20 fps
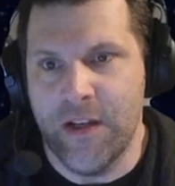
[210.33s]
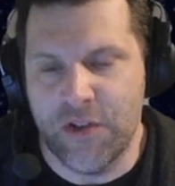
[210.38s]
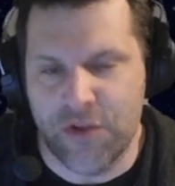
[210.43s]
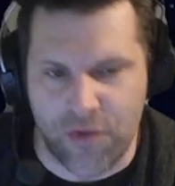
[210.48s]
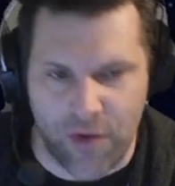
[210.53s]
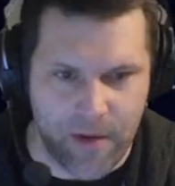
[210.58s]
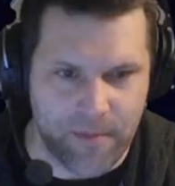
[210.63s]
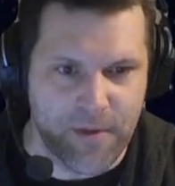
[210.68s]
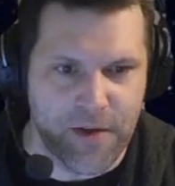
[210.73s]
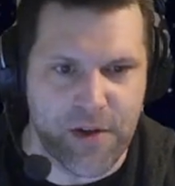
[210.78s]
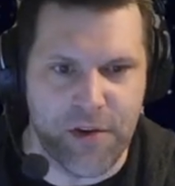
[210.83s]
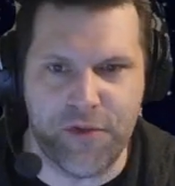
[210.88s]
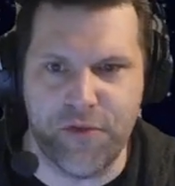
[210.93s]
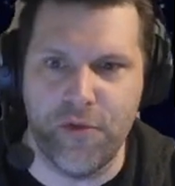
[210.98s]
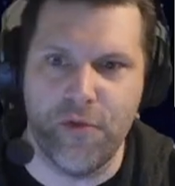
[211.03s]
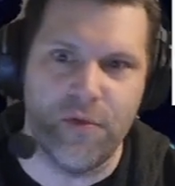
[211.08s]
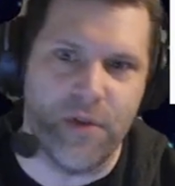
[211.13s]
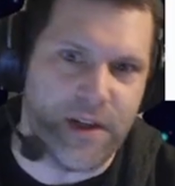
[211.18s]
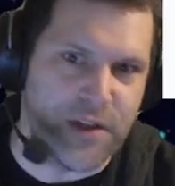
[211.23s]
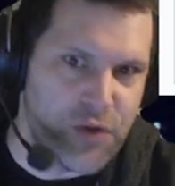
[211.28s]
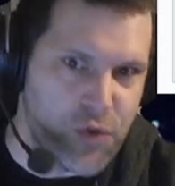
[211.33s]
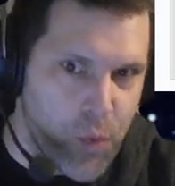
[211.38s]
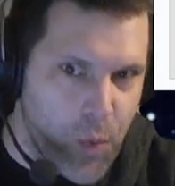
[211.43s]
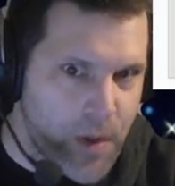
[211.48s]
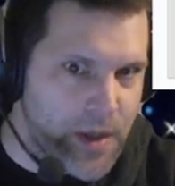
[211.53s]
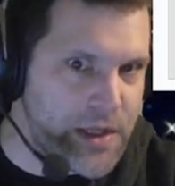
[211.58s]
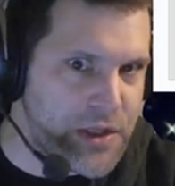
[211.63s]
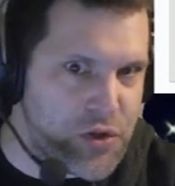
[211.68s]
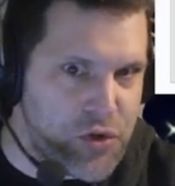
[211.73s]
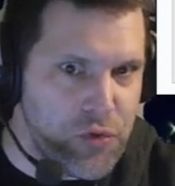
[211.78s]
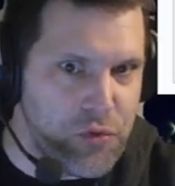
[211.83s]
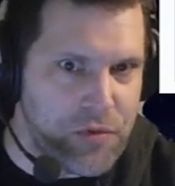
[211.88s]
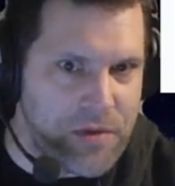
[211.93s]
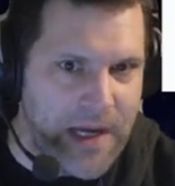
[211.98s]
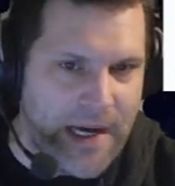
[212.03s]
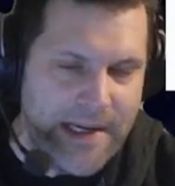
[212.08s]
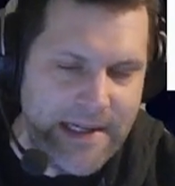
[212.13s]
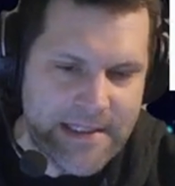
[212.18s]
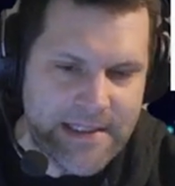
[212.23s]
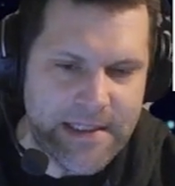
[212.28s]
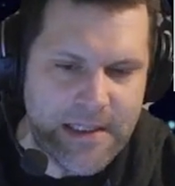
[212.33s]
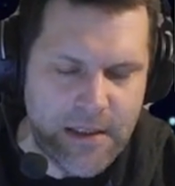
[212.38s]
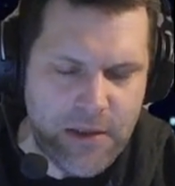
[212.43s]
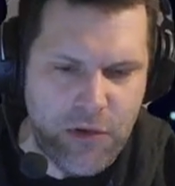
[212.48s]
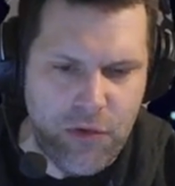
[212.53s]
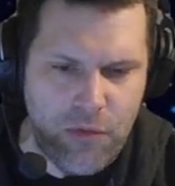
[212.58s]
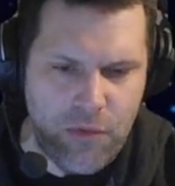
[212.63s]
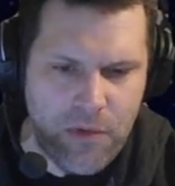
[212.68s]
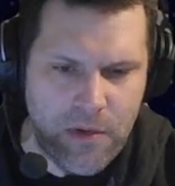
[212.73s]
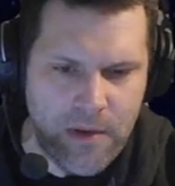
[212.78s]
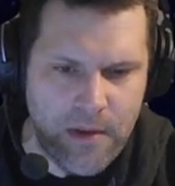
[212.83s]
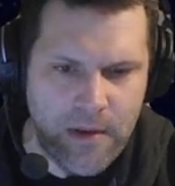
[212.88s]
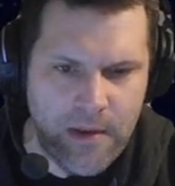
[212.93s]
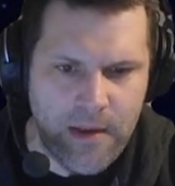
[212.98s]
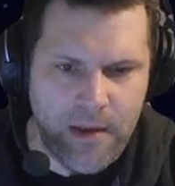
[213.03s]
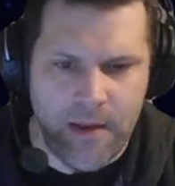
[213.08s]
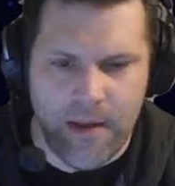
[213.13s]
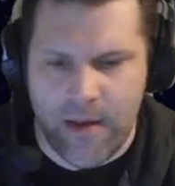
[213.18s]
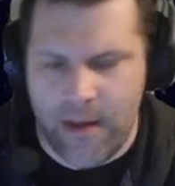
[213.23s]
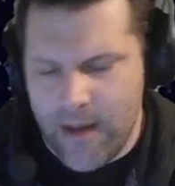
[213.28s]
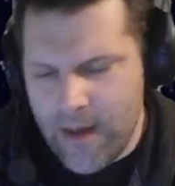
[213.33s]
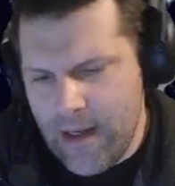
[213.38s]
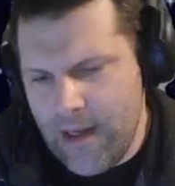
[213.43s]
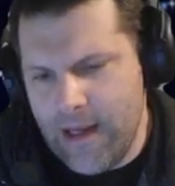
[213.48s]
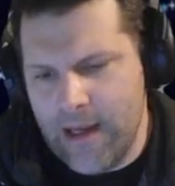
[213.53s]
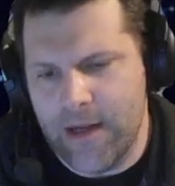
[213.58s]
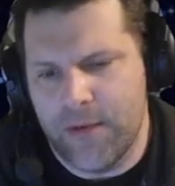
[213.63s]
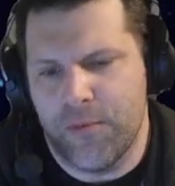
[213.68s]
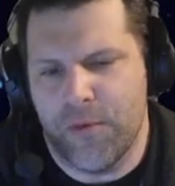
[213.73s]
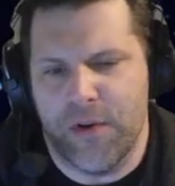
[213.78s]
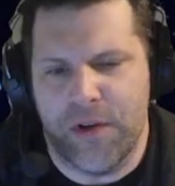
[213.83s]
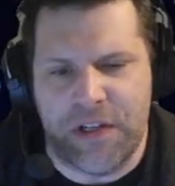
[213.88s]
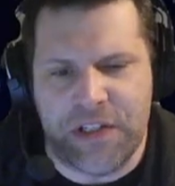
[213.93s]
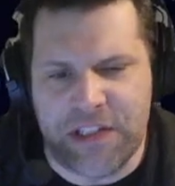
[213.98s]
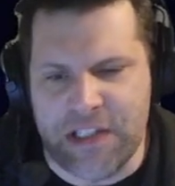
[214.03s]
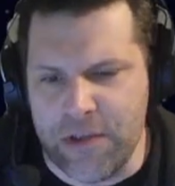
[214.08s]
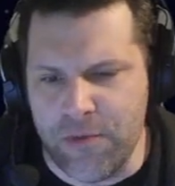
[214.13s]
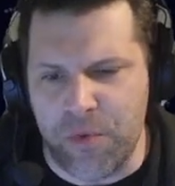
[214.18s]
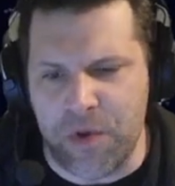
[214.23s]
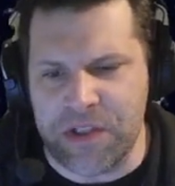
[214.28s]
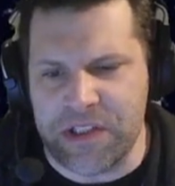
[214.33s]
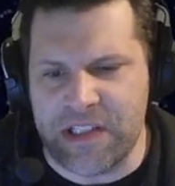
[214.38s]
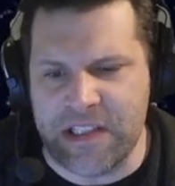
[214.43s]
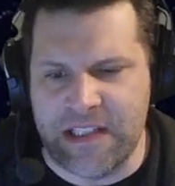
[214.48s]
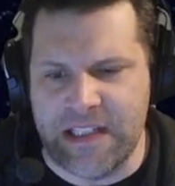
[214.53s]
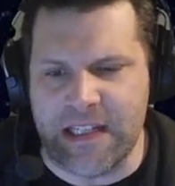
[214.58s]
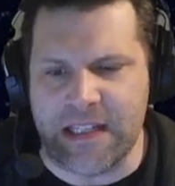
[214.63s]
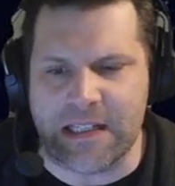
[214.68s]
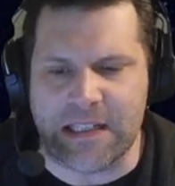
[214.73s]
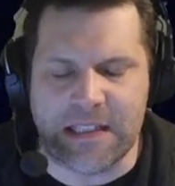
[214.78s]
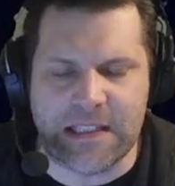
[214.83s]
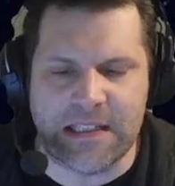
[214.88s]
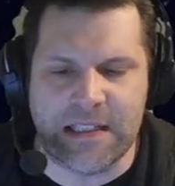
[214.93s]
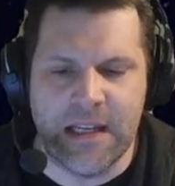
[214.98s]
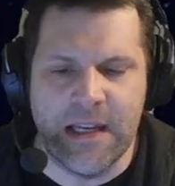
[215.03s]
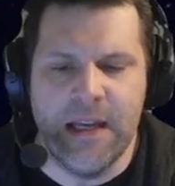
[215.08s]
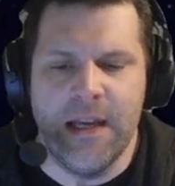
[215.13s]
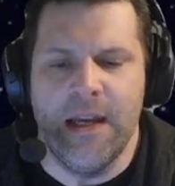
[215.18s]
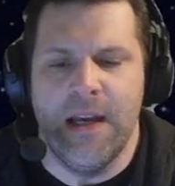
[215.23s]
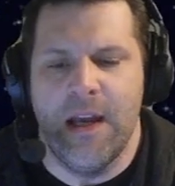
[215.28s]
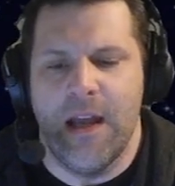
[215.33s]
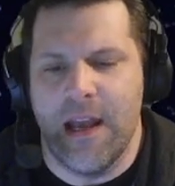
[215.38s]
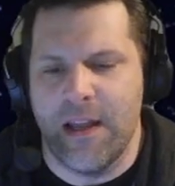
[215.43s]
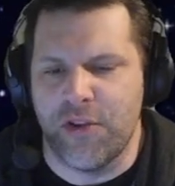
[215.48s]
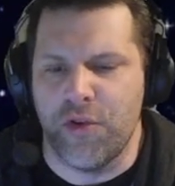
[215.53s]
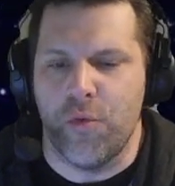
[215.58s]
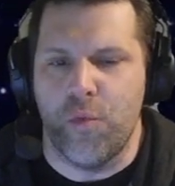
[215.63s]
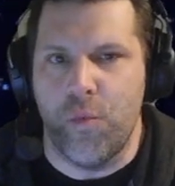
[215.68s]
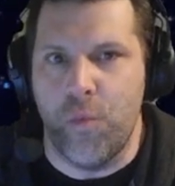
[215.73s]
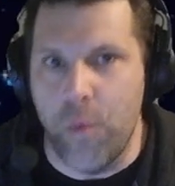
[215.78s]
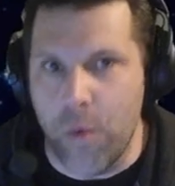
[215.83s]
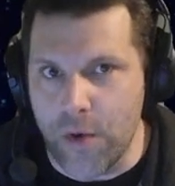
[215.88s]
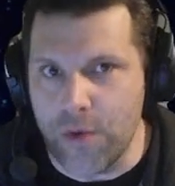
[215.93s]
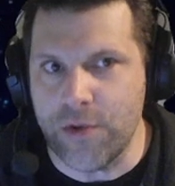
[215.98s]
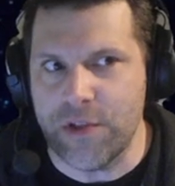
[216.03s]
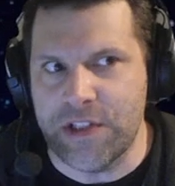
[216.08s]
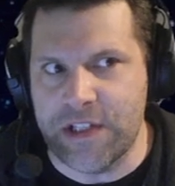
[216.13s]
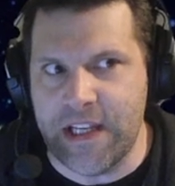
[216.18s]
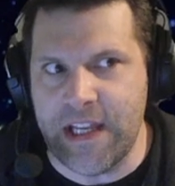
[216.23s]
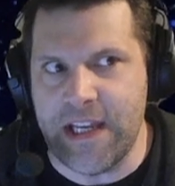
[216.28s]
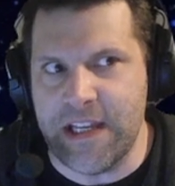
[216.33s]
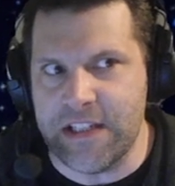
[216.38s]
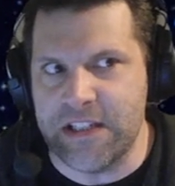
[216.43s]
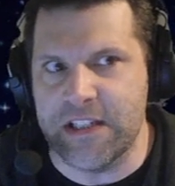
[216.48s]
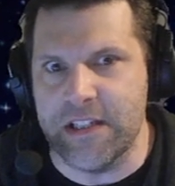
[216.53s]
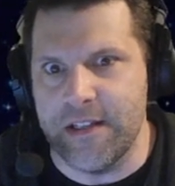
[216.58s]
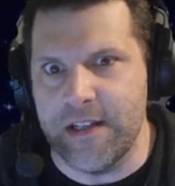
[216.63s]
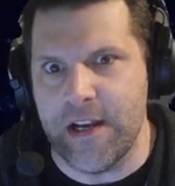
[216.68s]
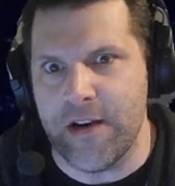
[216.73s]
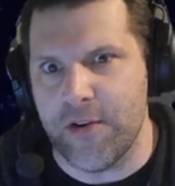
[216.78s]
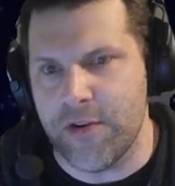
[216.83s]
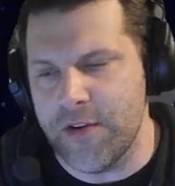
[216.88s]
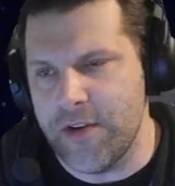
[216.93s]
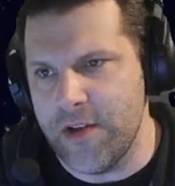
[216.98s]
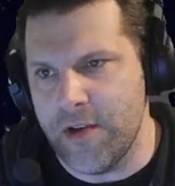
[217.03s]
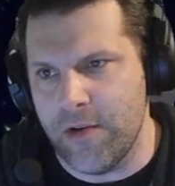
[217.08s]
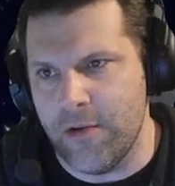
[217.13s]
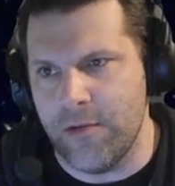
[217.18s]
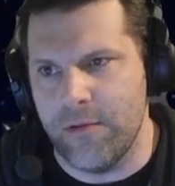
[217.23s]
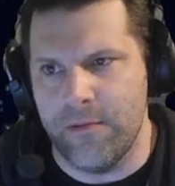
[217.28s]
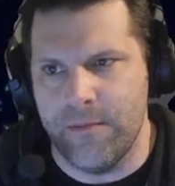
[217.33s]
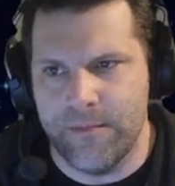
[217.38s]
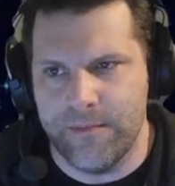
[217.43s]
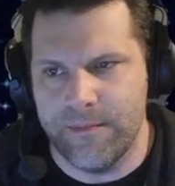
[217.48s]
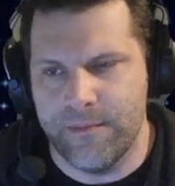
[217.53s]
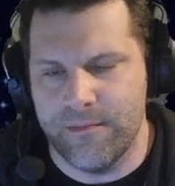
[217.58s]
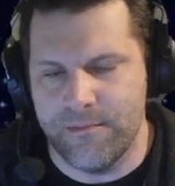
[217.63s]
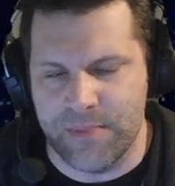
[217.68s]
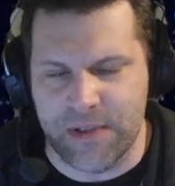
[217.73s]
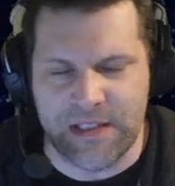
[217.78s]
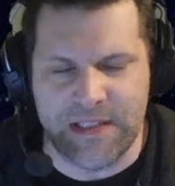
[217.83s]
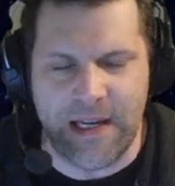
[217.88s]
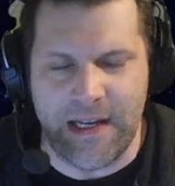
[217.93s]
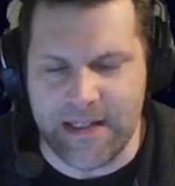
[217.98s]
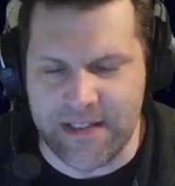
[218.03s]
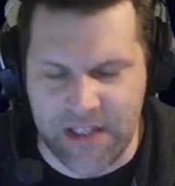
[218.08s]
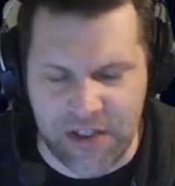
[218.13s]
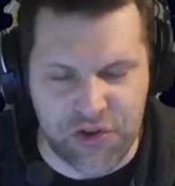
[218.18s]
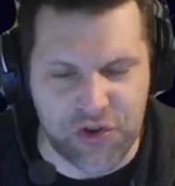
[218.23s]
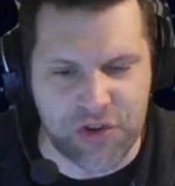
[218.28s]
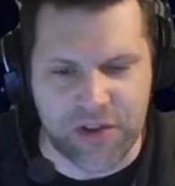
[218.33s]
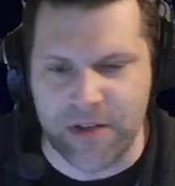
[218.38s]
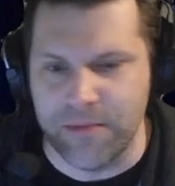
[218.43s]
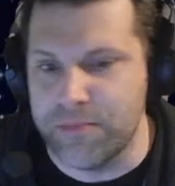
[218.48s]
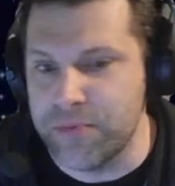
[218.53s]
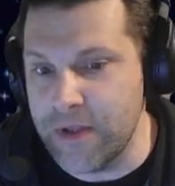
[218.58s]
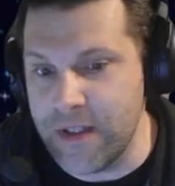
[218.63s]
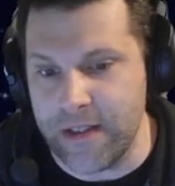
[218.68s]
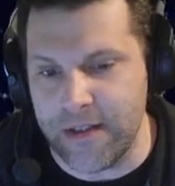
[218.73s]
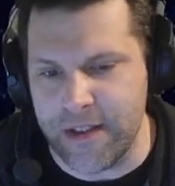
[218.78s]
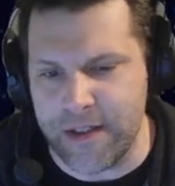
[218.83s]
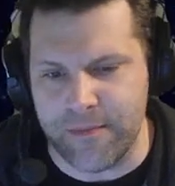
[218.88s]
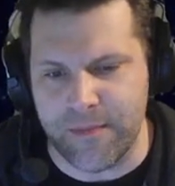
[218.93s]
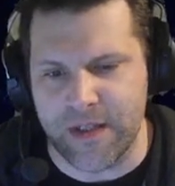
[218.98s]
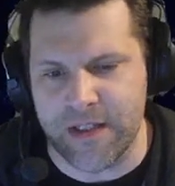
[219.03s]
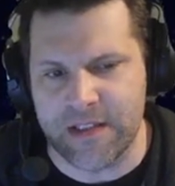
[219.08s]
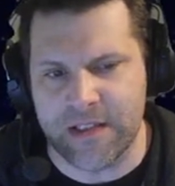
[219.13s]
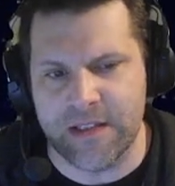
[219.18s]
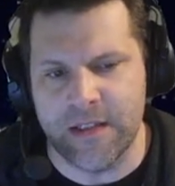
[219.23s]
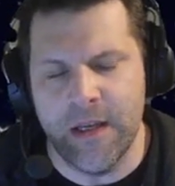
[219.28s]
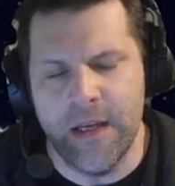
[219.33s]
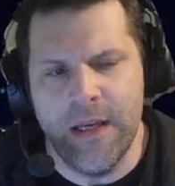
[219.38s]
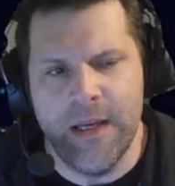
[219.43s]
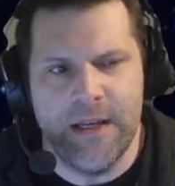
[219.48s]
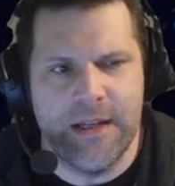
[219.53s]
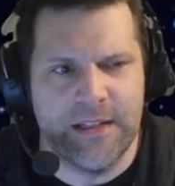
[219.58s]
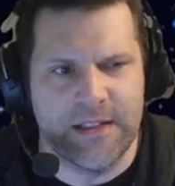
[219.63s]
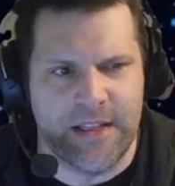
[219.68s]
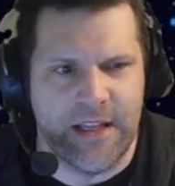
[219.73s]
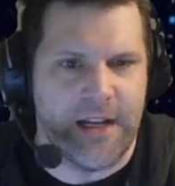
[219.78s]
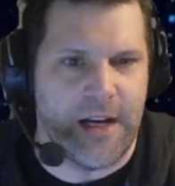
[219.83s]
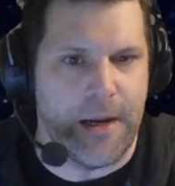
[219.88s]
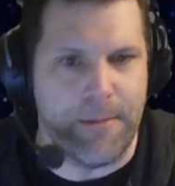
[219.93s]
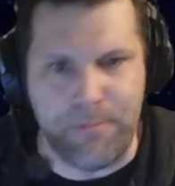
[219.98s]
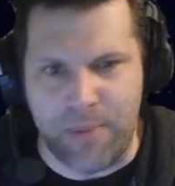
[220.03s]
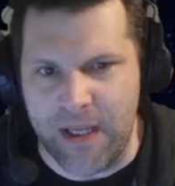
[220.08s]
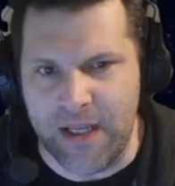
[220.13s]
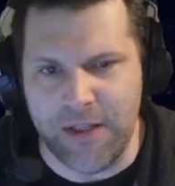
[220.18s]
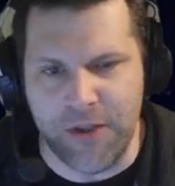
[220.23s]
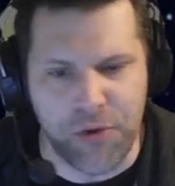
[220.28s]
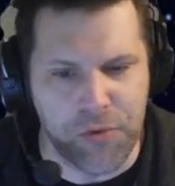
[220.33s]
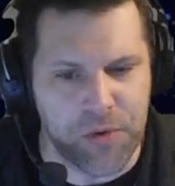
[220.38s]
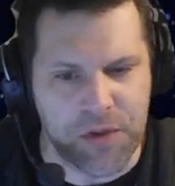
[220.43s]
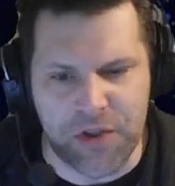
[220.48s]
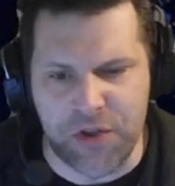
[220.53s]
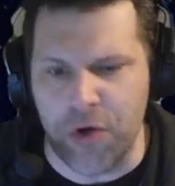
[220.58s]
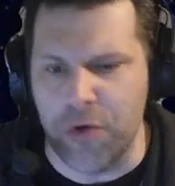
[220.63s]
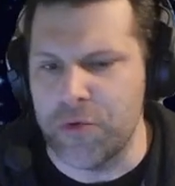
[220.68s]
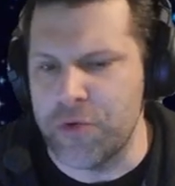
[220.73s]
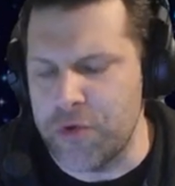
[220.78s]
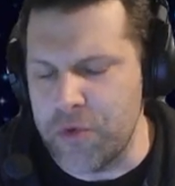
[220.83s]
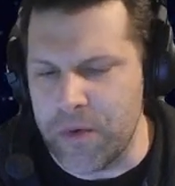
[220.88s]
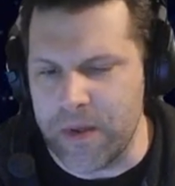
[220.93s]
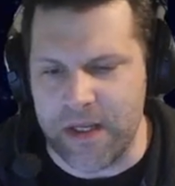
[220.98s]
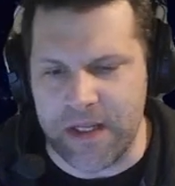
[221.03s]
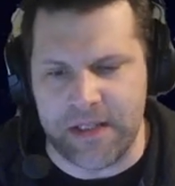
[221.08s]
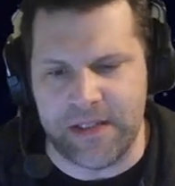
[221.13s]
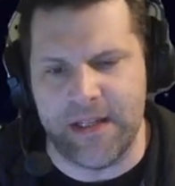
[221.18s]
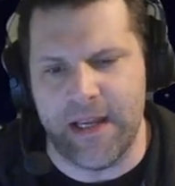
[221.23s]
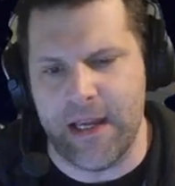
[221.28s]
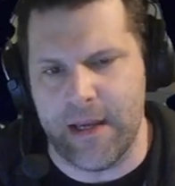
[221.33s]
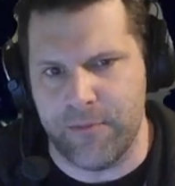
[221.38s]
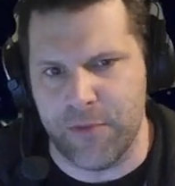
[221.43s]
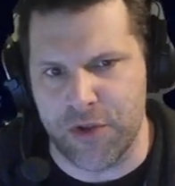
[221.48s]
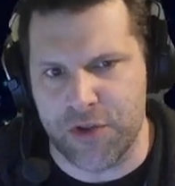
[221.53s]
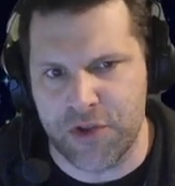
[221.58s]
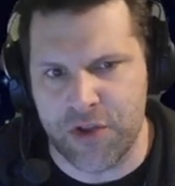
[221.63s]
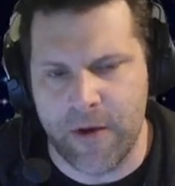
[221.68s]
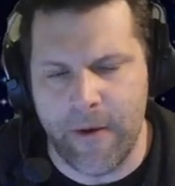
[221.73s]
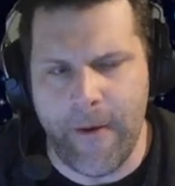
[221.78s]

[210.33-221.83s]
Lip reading: So I'm going to throw like 22 dice at you, and we're going to see what sticks. And the worst case scenario, besides I just completely miss, is that I pin you and don't do any damage.